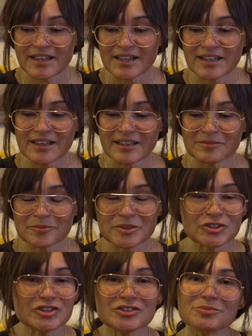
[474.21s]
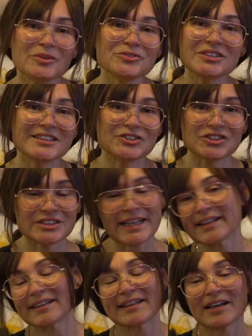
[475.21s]
which is mostly just
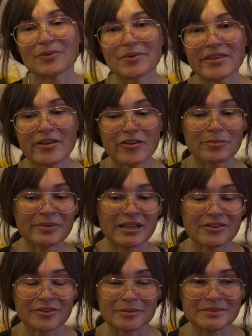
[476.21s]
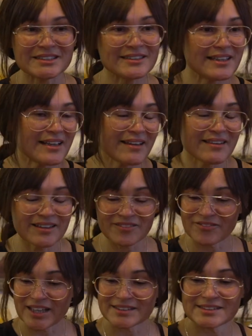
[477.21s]
hanging out with other pilgrims, nothing
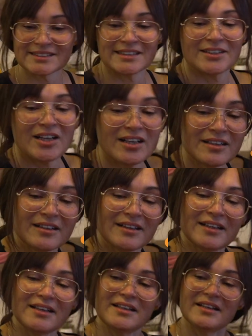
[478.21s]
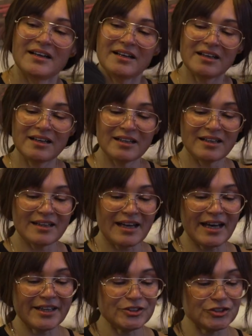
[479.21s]
fancy at all. I